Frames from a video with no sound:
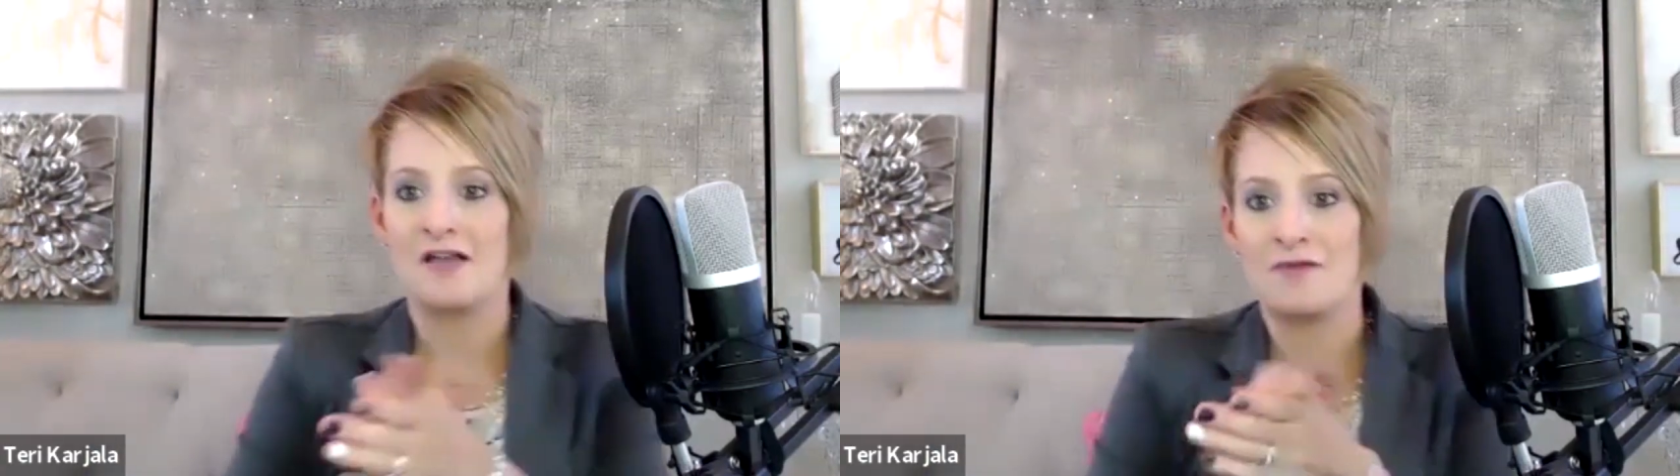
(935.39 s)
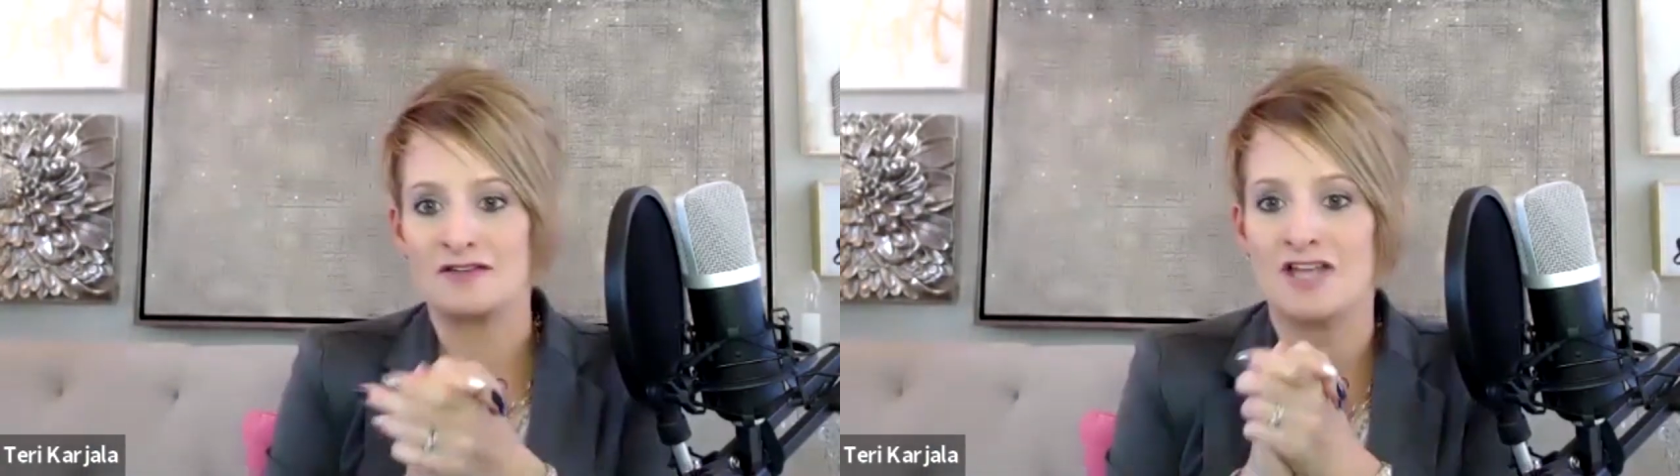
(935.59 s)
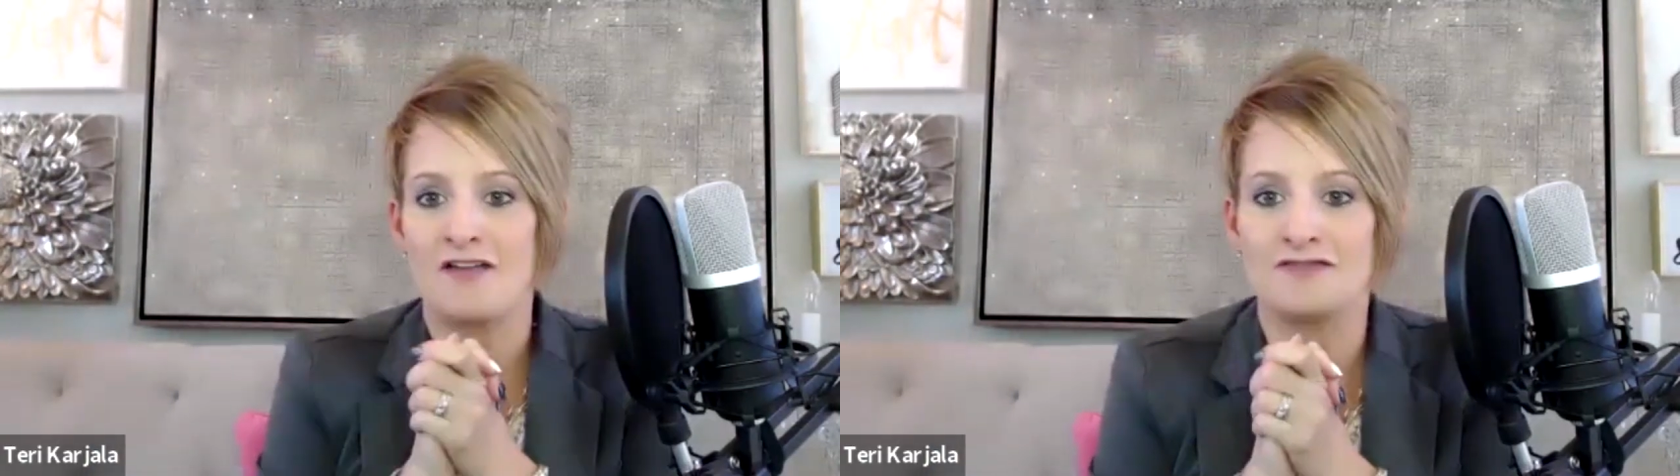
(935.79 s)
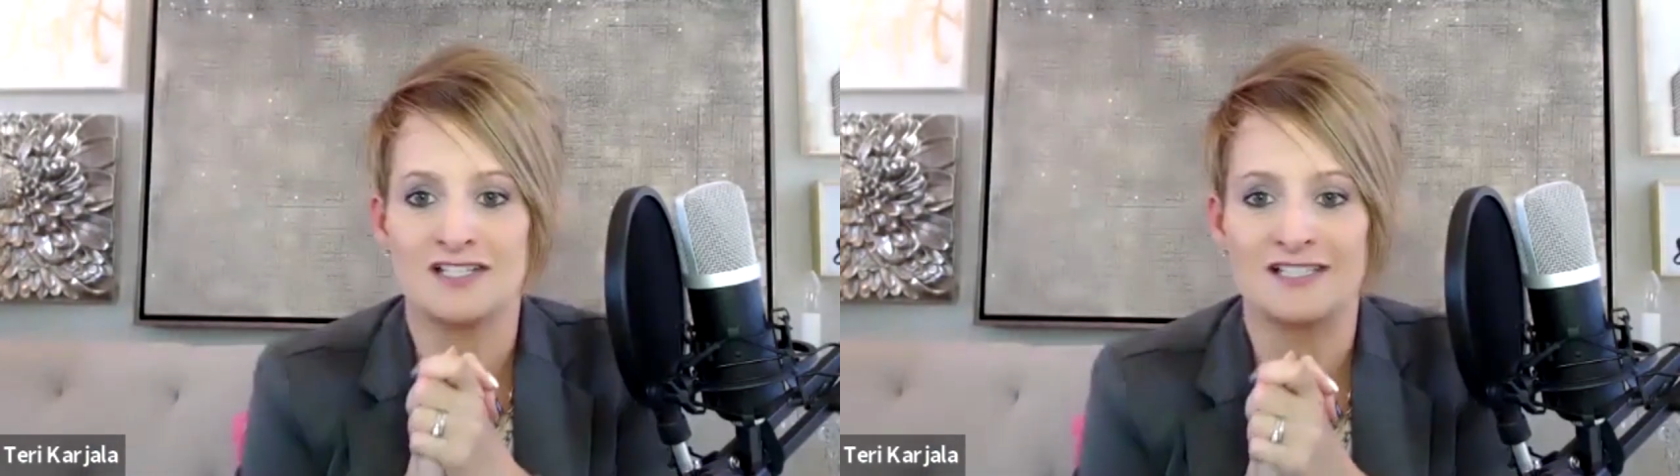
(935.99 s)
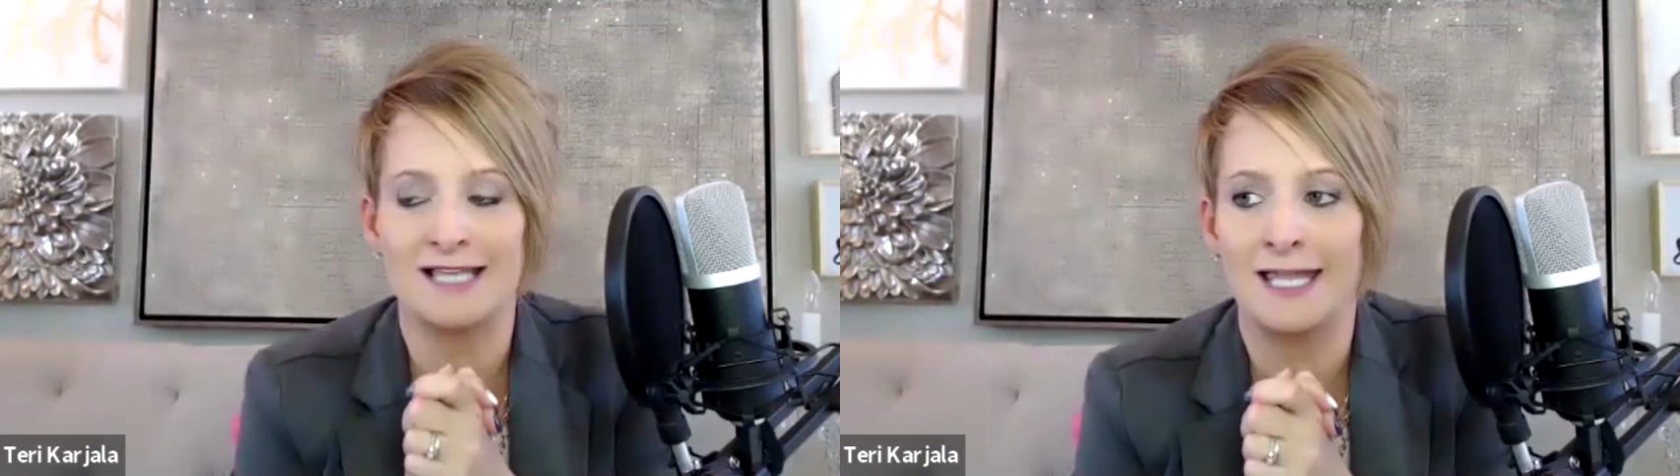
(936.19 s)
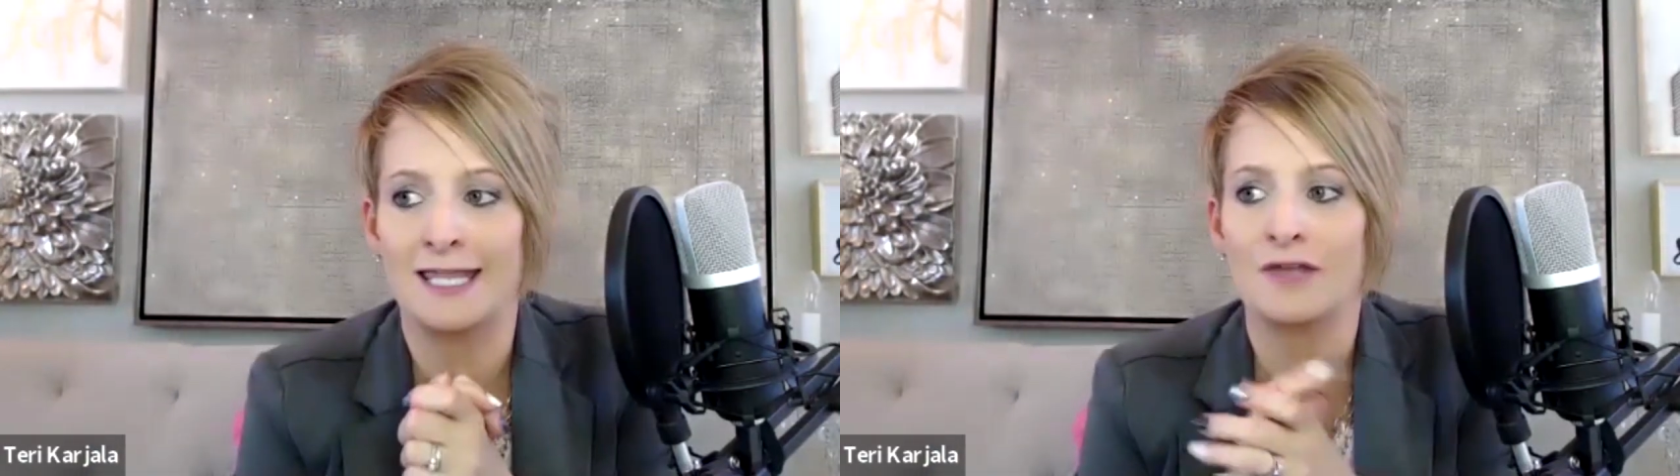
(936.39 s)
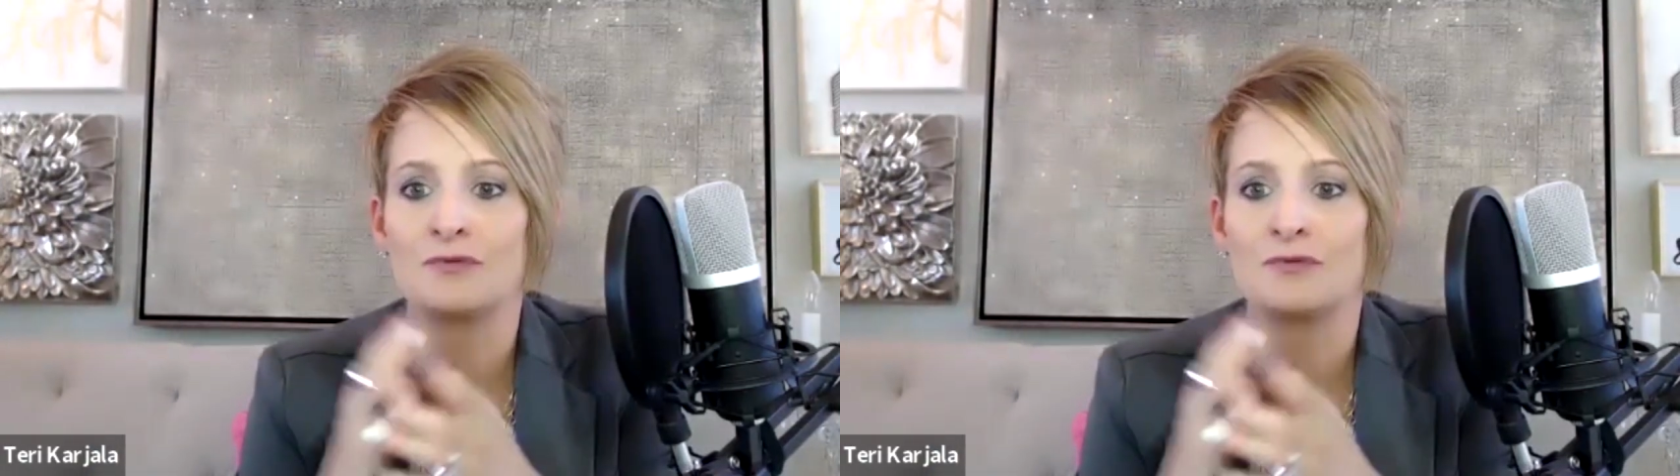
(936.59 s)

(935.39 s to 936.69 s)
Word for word: of of just like